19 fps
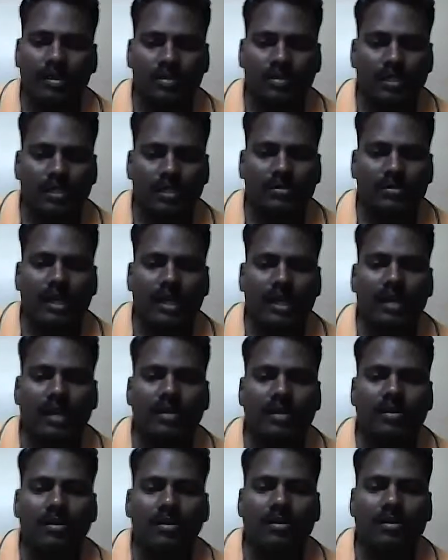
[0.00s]
subtract
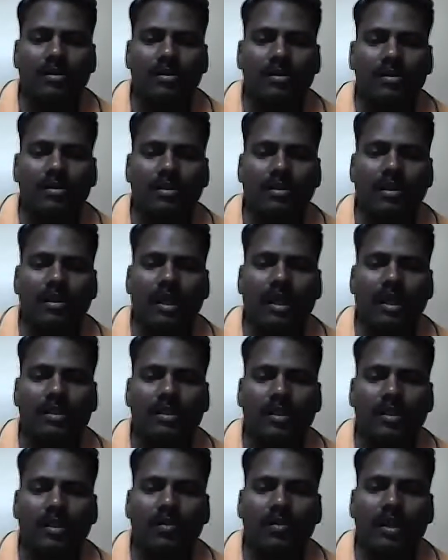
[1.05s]
the cash
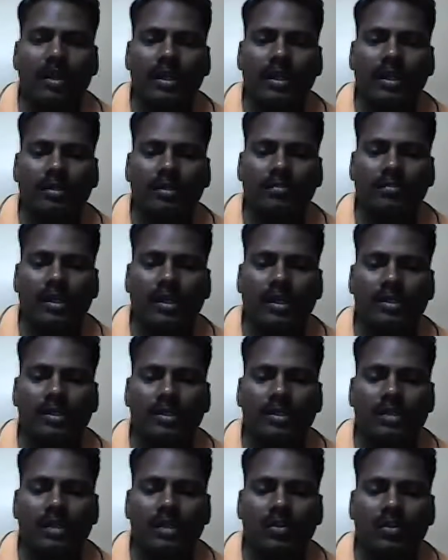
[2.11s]
outlay, that is
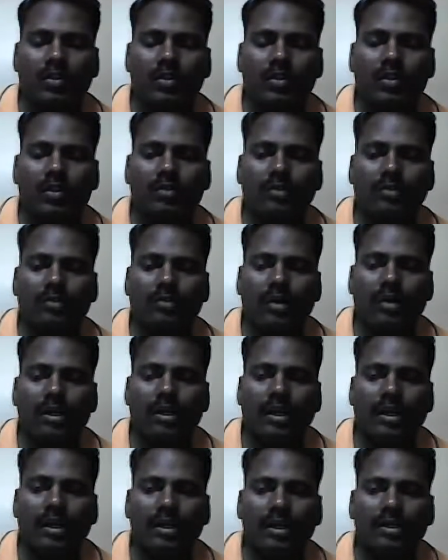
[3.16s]

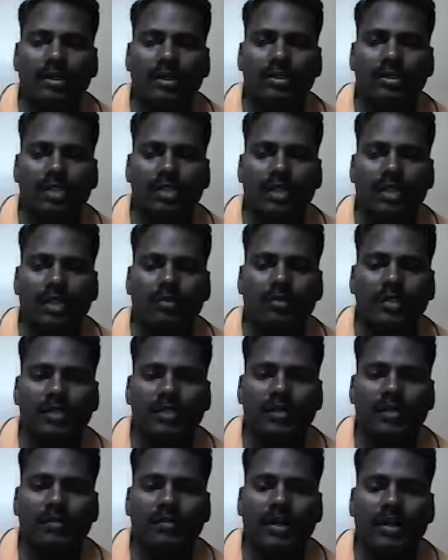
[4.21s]
32,400 initial
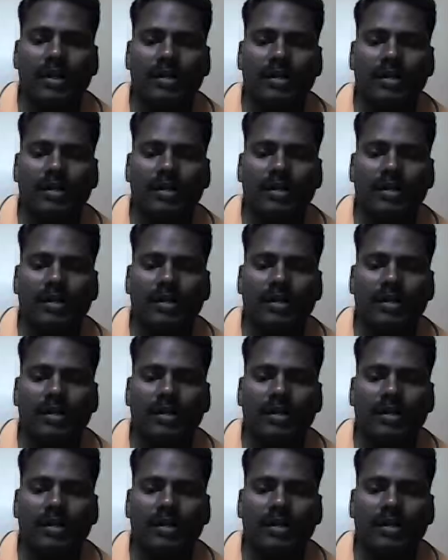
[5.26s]
investment made